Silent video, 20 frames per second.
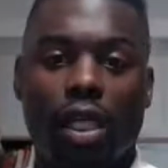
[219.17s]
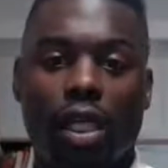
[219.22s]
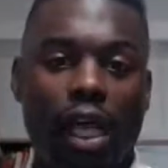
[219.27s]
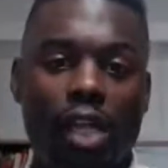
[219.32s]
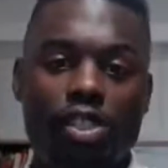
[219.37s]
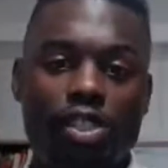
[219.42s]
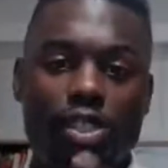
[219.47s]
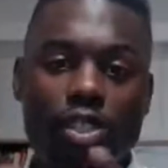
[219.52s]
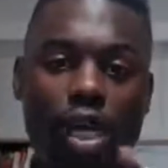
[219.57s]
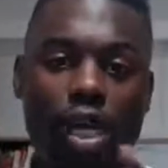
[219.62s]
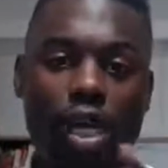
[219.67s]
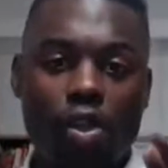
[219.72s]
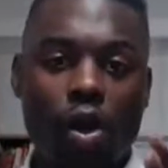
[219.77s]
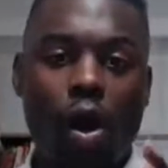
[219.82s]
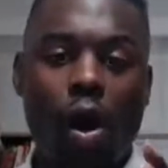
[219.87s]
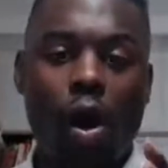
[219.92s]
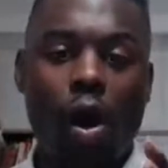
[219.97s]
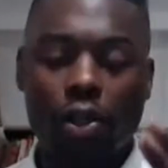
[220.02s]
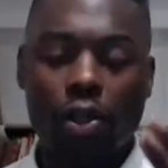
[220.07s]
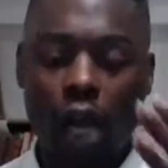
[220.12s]
It's
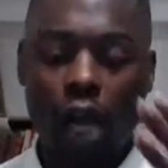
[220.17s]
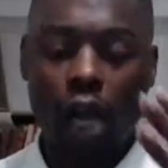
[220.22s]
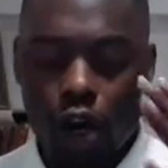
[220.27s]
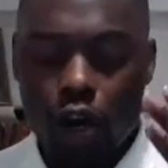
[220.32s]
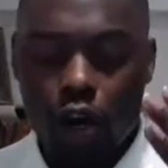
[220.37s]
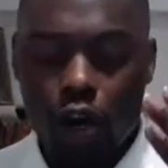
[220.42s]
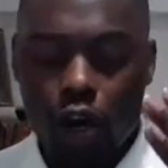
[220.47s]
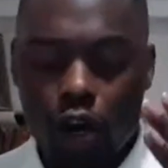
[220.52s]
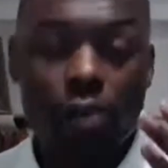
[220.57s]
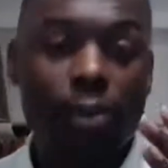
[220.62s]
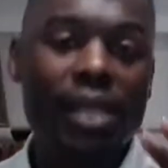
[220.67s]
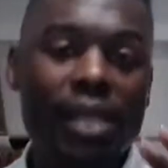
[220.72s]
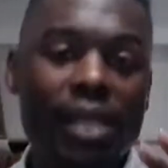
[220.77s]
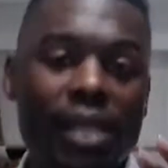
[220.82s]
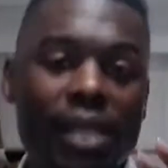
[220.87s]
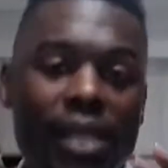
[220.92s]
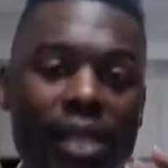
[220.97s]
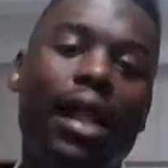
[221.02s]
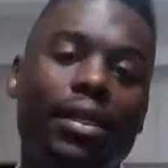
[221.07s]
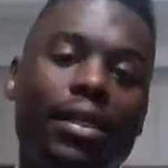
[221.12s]
called a herd
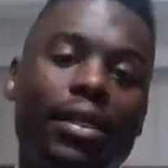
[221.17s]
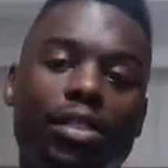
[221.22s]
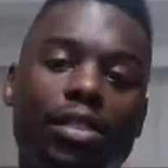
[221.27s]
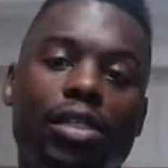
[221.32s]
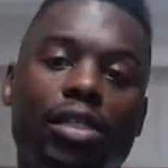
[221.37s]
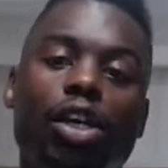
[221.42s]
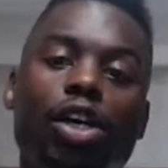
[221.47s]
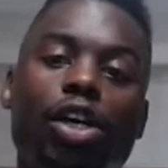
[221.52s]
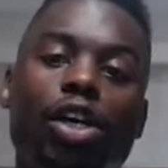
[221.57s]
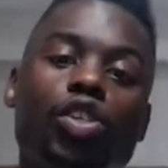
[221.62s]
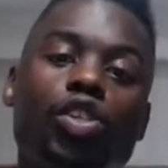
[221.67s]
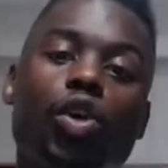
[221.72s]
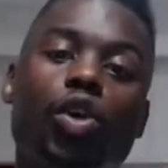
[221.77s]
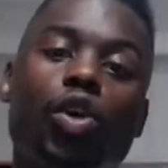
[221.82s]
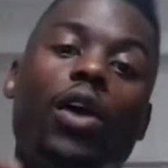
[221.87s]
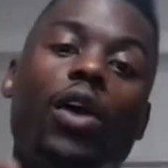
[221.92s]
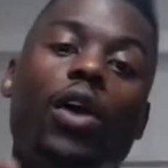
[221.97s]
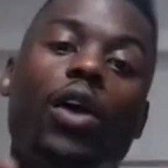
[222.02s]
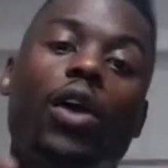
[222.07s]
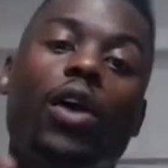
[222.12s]
mentality. So
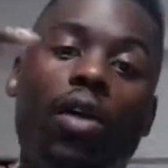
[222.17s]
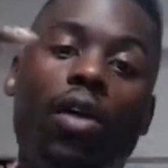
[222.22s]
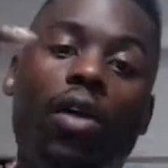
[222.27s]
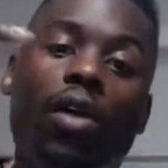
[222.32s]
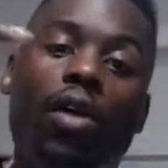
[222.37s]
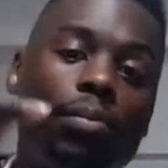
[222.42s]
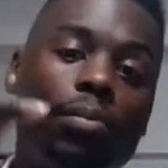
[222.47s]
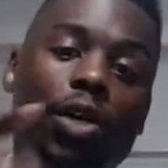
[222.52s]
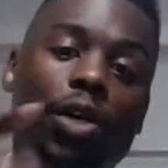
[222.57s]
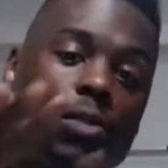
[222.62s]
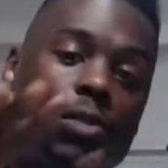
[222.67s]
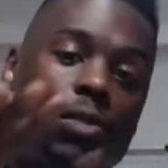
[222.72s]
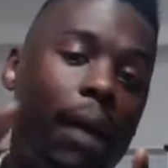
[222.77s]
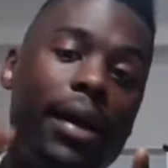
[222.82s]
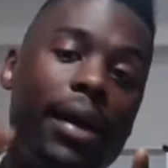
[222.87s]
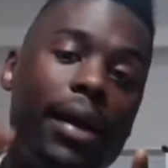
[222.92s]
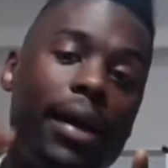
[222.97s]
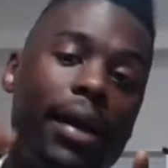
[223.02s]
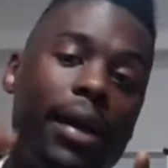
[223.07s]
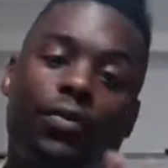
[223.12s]
if I run to the bush by
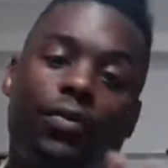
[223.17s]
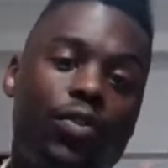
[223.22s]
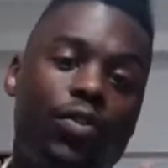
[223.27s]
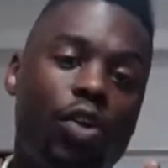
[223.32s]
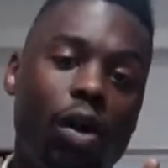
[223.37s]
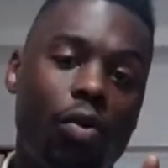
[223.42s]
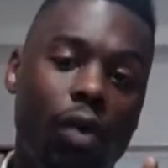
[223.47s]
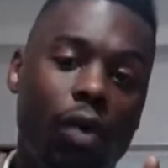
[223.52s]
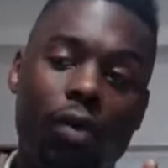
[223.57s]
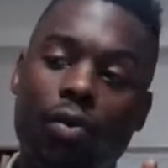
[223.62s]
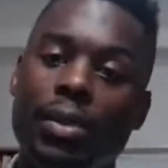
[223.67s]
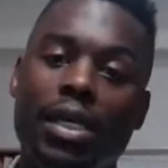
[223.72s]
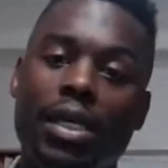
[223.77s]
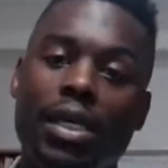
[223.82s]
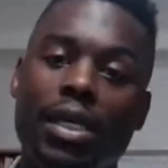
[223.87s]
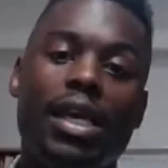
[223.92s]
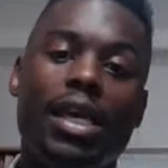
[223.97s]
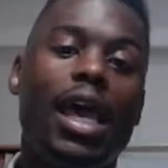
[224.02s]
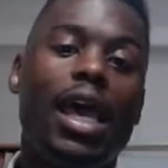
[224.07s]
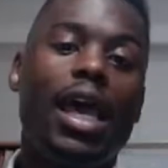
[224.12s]
myself, you don't run with
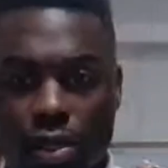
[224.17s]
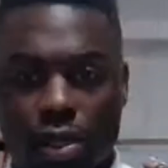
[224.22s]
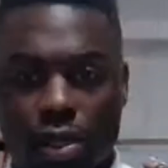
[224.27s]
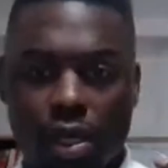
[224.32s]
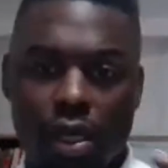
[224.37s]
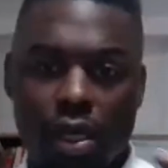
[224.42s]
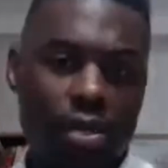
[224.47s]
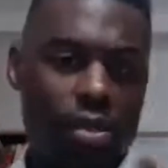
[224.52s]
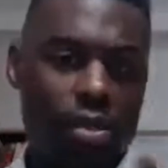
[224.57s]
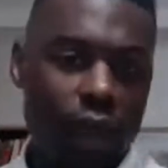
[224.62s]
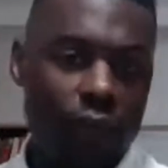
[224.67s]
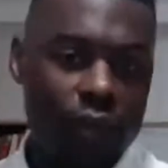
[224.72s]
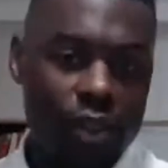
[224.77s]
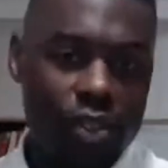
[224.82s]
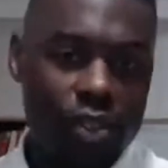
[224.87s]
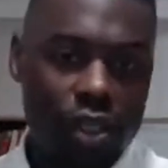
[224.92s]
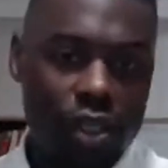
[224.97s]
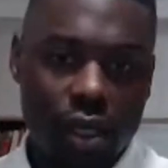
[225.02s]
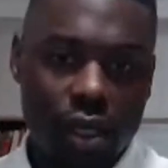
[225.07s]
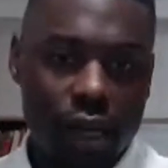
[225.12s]
me, it's
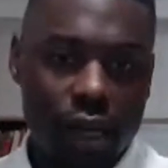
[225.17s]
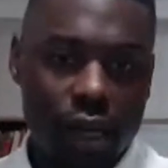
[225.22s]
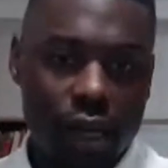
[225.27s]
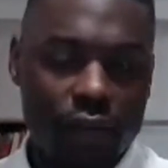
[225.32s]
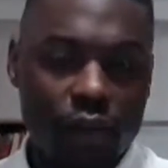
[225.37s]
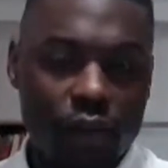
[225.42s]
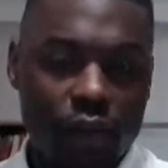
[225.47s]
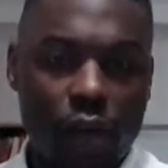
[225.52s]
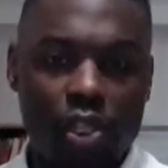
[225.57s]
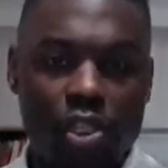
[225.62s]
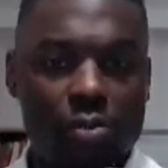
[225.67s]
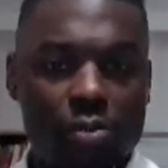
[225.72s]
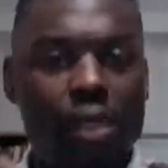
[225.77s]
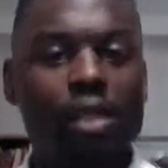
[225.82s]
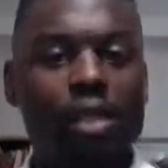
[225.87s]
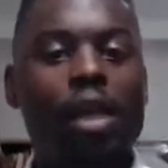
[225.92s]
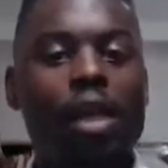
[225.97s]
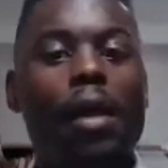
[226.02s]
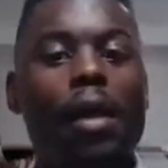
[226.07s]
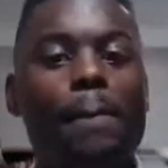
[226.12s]
obviously not even a question,
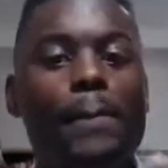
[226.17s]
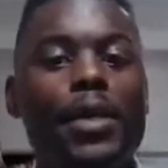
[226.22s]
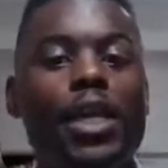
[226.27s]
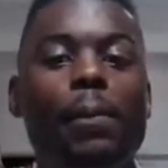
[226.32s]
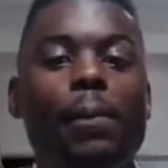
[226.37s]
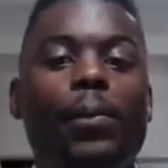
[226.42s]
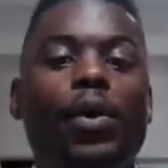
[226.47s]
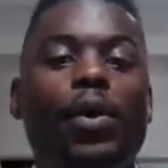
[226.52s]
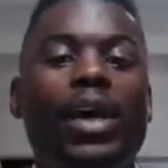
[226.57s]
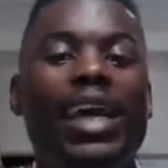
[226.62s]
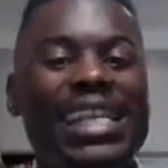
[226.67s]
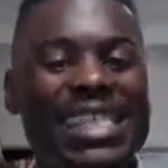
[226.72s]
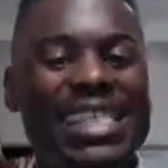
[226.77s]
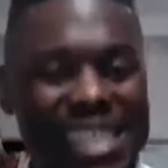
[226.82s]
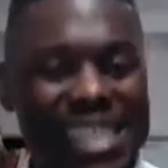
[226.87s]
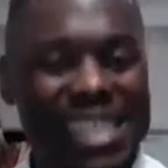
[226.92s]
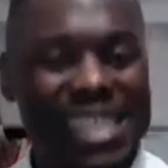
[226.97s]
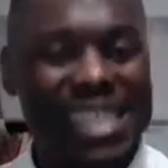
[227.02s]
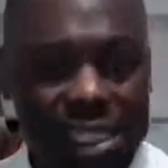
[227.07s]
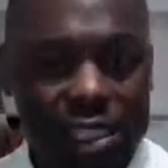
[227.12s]
but people
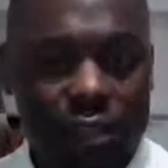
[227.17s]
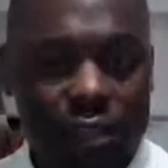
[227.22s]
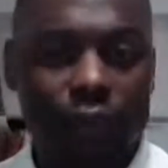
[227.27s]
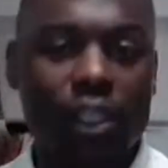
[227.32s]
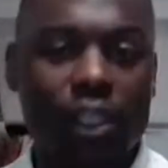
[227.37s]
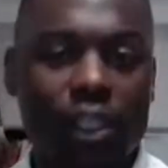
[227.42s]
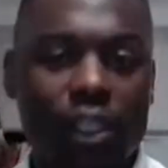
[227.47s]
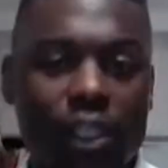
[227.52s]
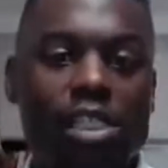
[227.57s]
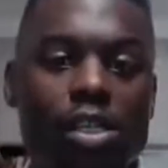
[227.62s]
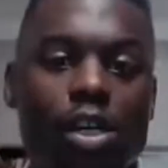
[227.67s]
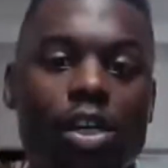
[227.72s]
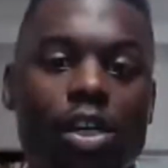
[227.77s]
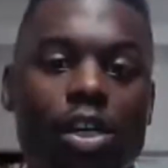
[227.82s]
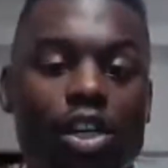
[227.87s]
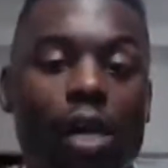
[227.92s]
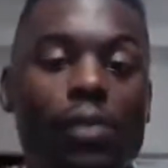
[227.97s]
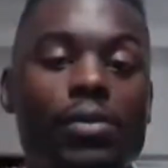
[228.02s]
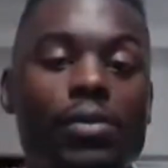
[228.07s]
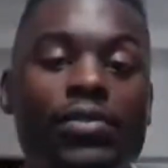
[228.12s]
instinctively,
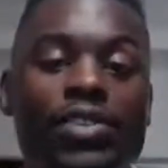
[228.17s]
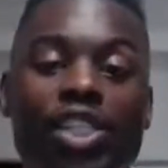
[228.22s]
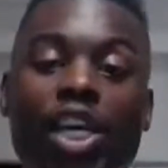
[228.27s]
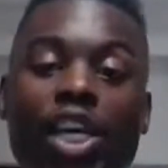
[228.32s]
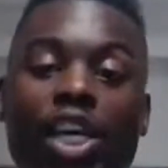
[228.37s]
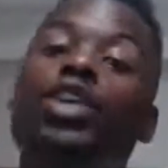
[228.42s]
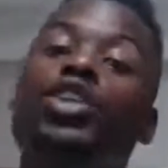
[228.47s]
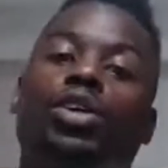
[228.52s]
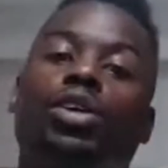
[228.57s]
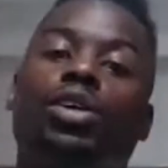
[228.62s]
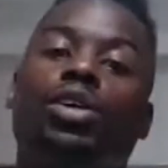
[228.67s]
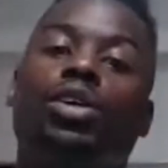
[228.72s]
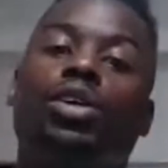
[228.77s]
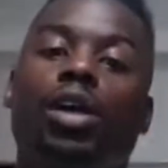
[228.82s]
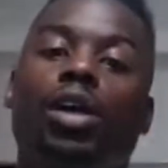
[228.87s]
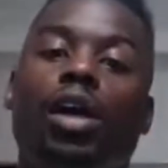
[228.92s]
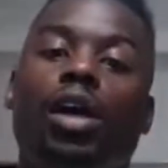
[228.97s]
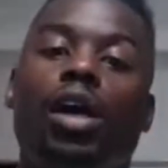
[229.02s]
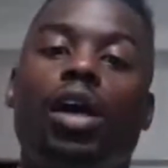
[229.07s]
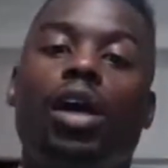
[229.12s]
in terms of
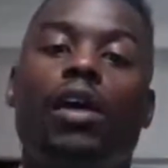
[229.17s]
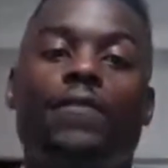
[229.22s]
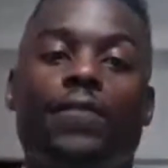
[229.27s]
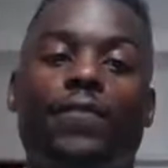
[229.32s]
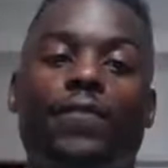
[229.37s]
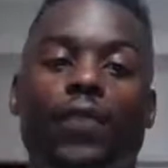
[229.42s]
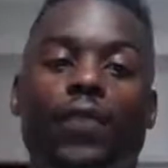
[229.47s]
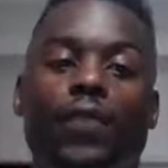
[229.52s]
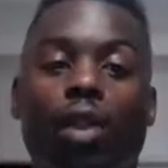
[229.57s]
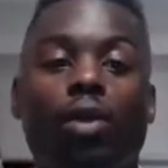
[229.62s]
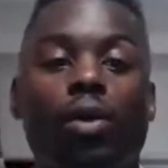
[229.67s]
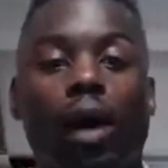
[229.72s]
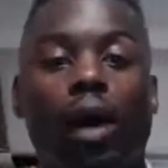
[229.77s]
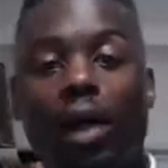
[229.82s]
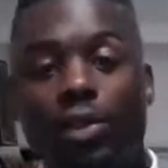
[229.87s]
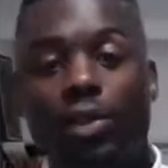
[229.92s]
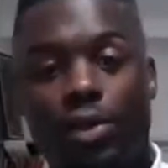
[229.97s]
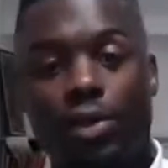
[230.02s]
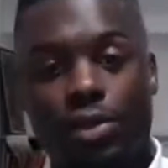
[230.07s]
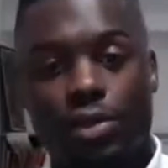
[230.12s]
danger,
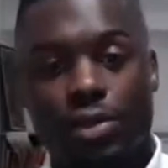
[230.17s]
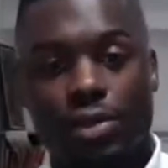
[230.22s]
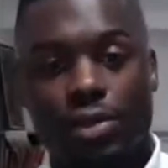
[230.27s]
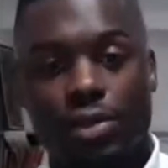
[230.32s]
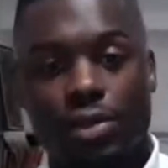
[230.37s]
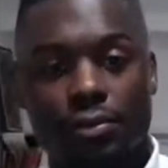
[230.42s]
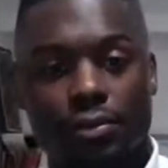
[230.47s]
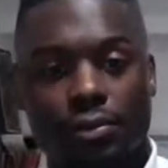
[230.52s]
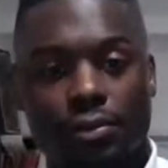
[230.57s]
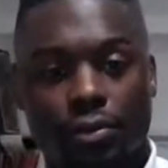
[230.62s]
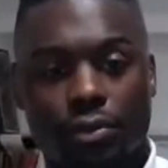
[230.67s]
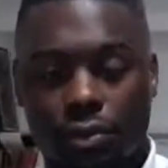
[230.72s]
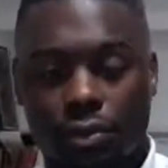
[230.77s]
follow others.